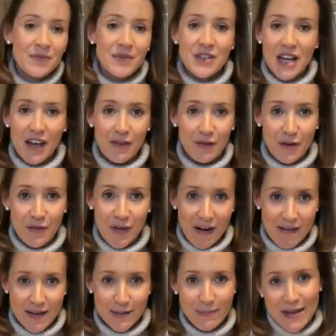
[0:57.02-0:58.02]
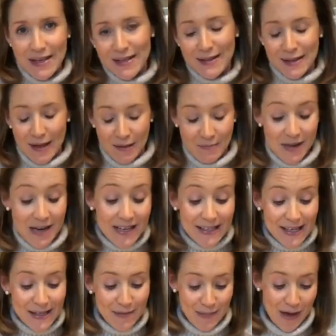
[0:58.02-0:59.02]
chat through various bits and
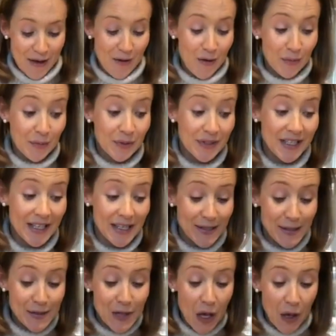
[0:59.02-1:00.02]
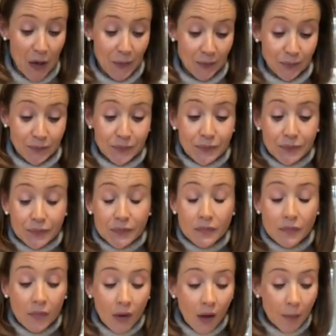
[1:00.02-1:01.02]
pieces about hot waters. So
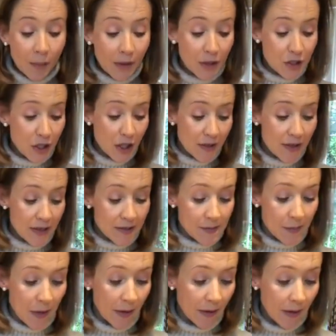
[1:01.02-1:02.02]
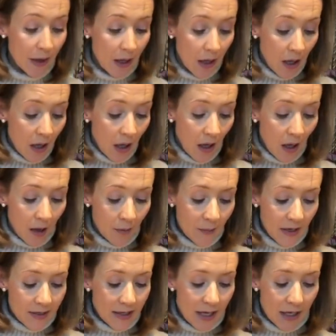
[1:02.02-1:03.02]
I'm going to show you this one. Um,
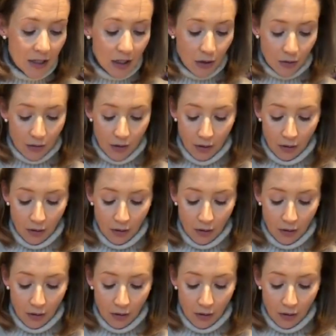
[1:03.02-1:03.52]
it's actually got a